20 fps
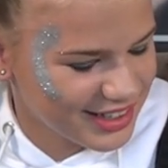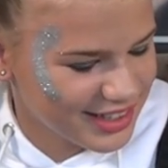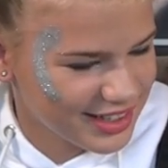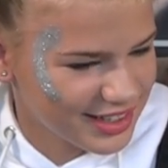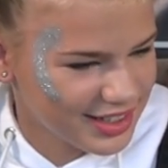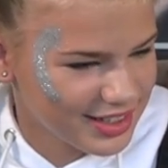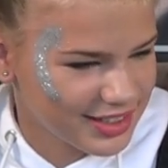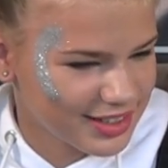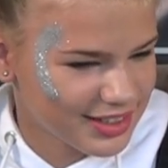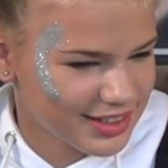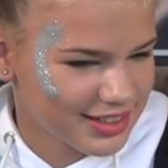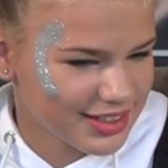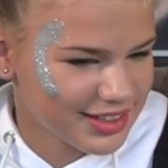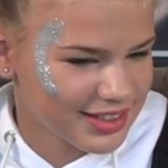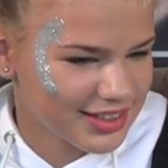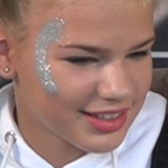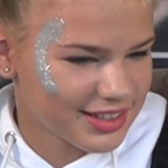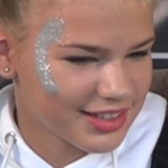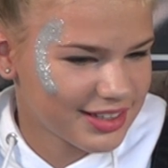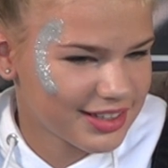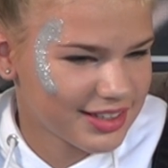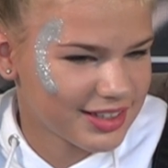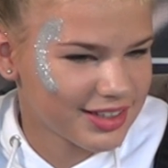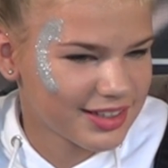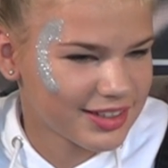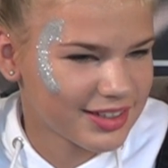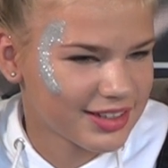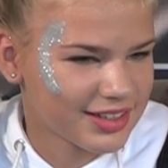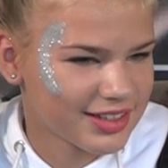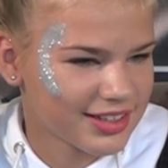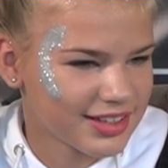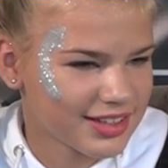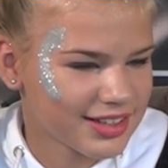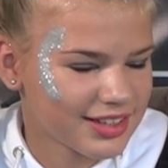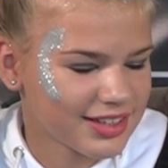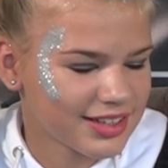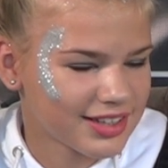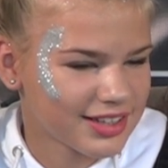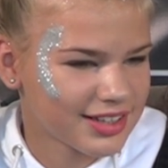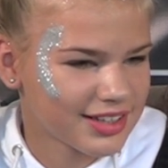
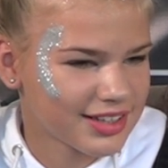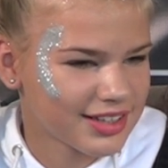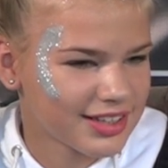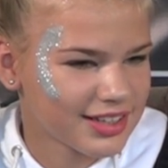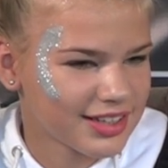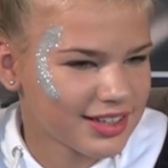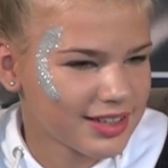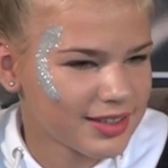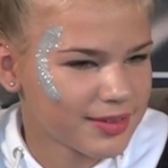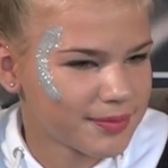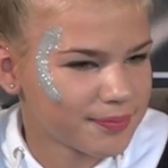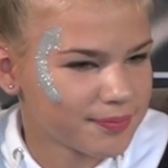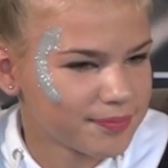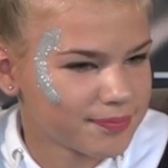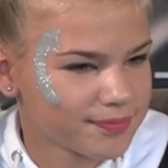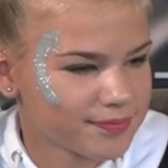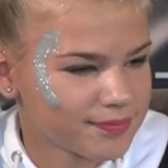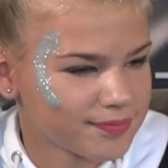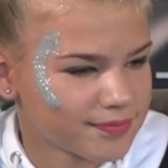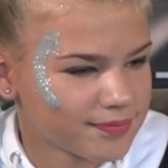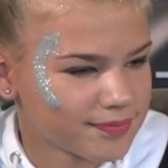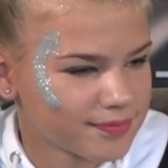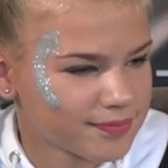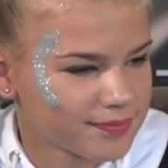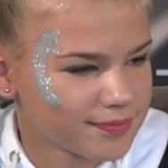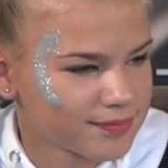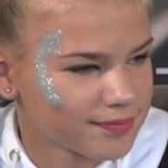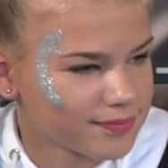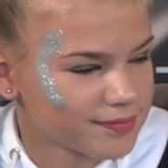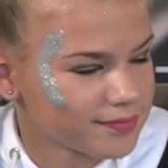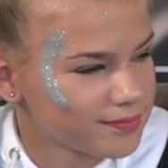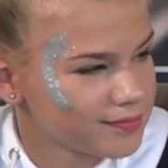This person isn't speaking.